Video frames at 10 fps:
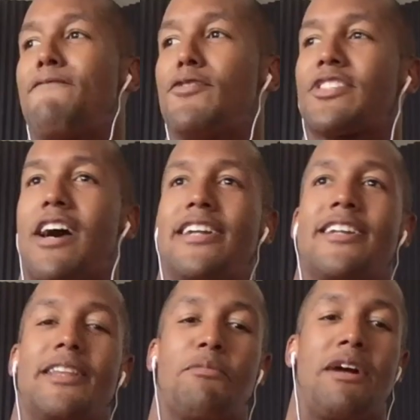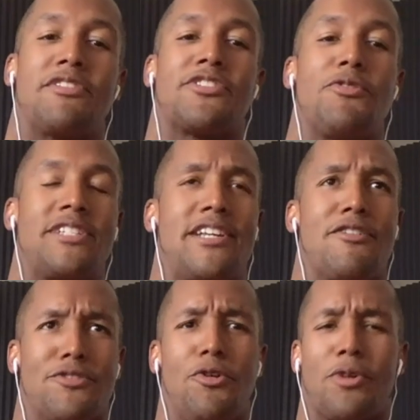first got into them when I was 13
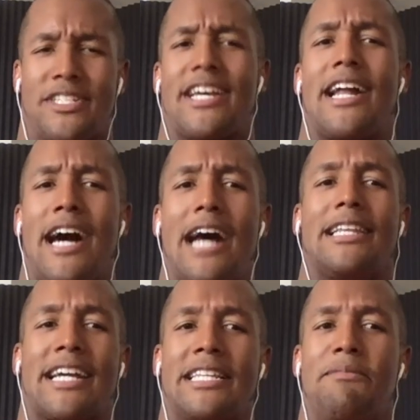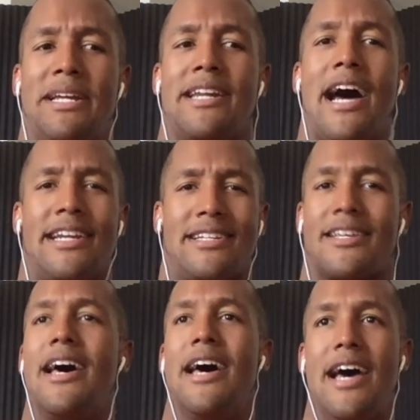years old because they got hot like in the mid-90s.
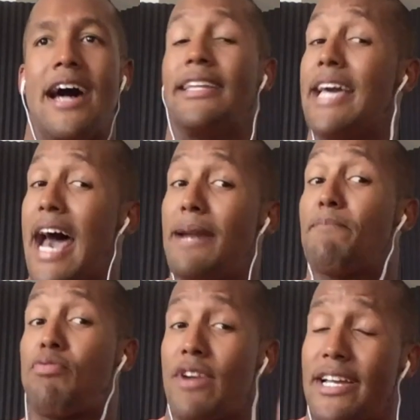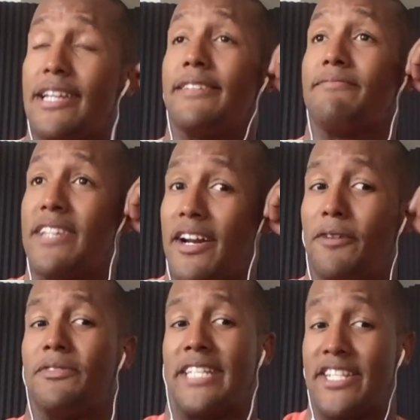Mm-hmm, mm-hmm. They had a pretty, you
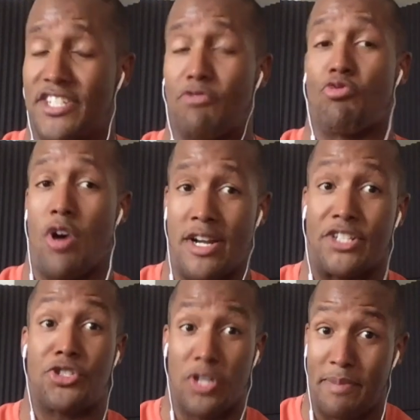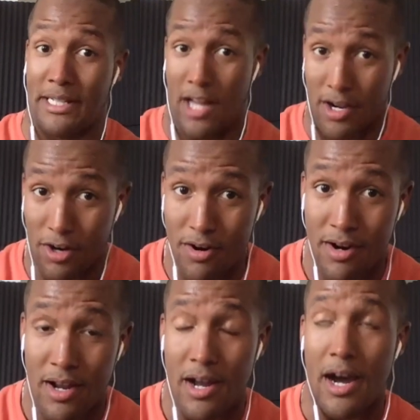know, decent run. It should have been longer.
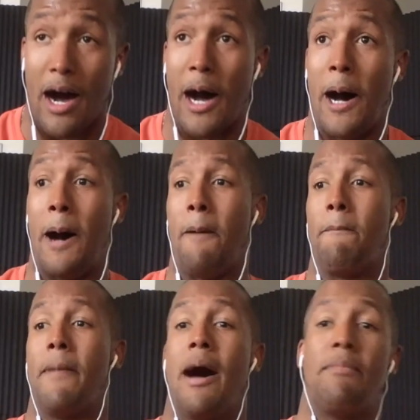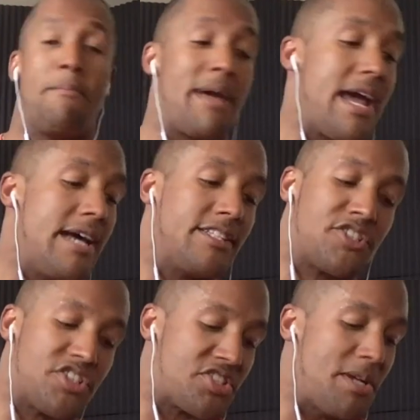But man,
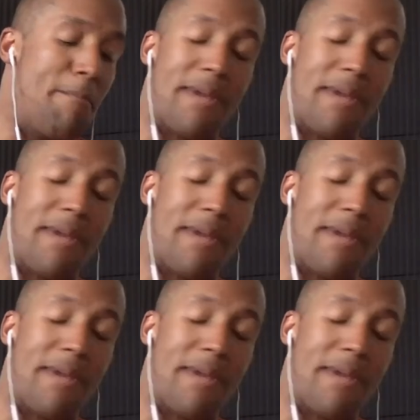there's just some